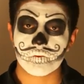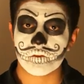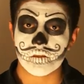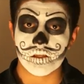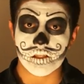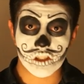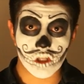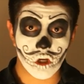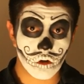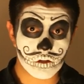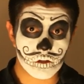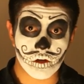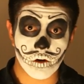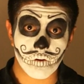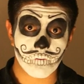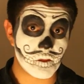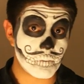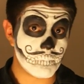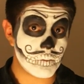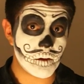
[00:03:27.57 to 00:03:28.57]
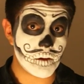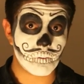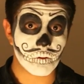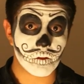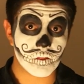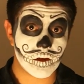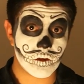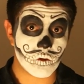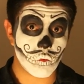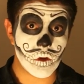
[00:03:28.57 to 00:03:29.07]
the souls of the
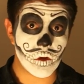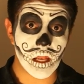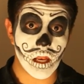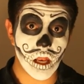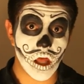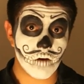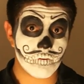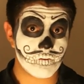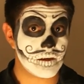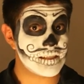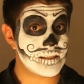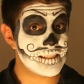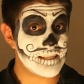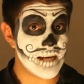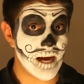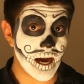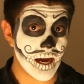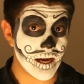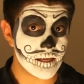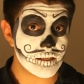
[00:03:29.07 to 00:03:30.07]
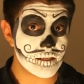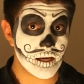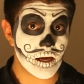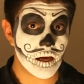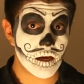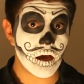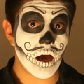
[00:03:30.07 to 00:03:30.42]
people that we love and died